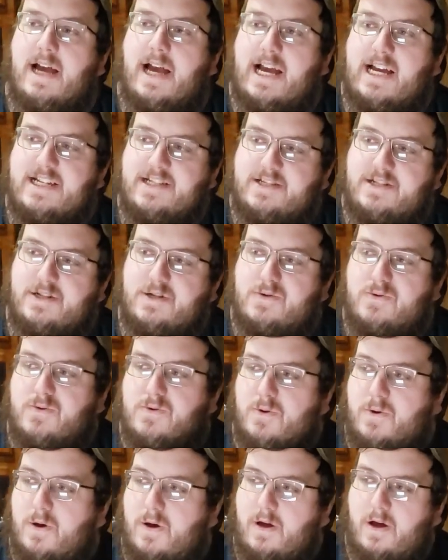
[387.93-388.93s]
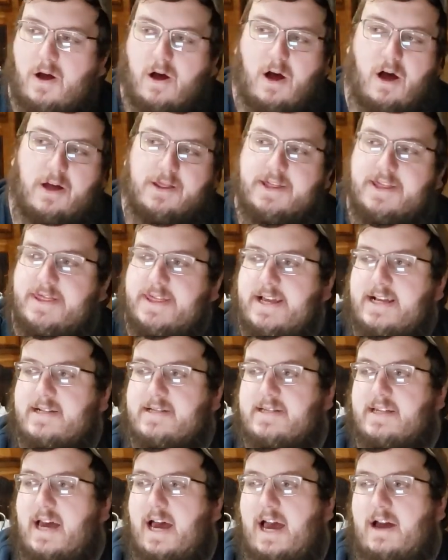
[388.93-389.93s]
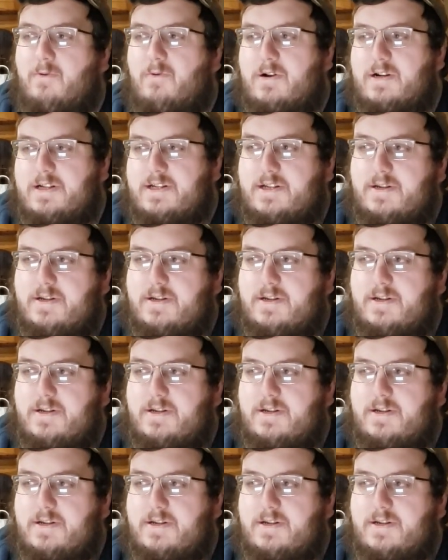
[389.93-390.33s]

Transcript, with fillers: and do all the things that I want to